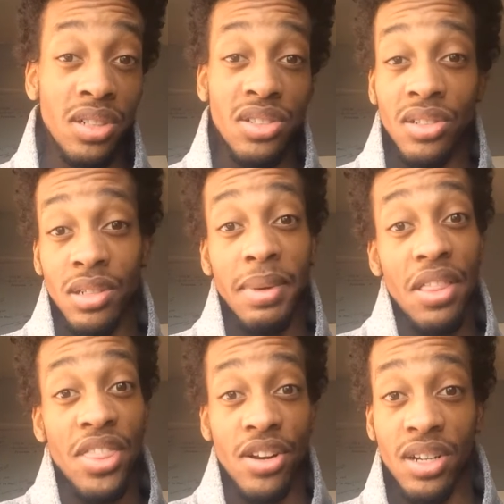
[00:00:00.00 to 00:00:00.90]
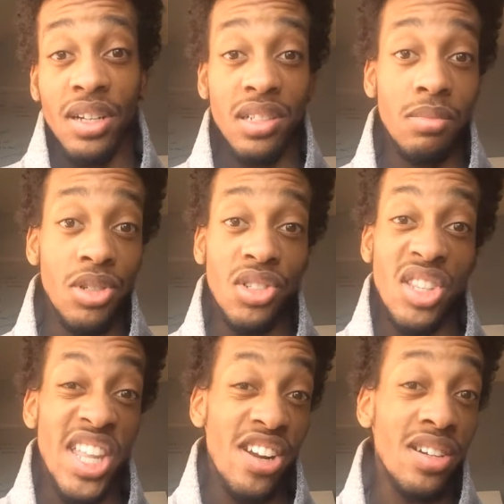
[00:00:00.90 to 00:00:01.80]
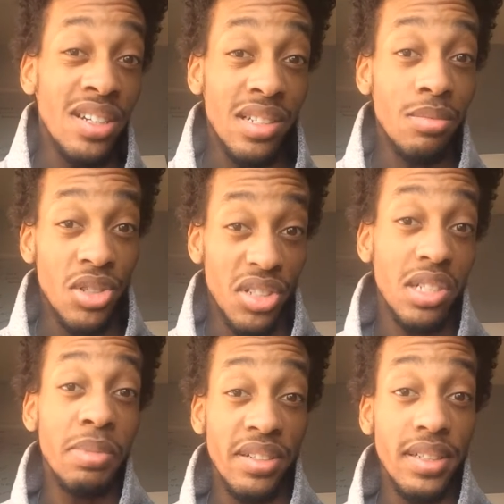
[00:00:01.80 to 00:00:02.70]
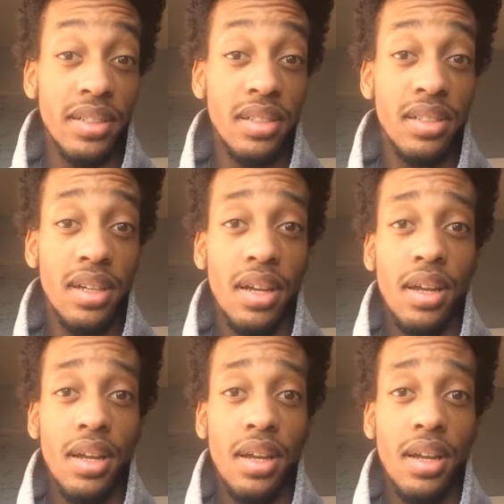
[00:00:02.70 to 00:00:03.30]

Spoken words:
concerned about their customers and their customers' experience.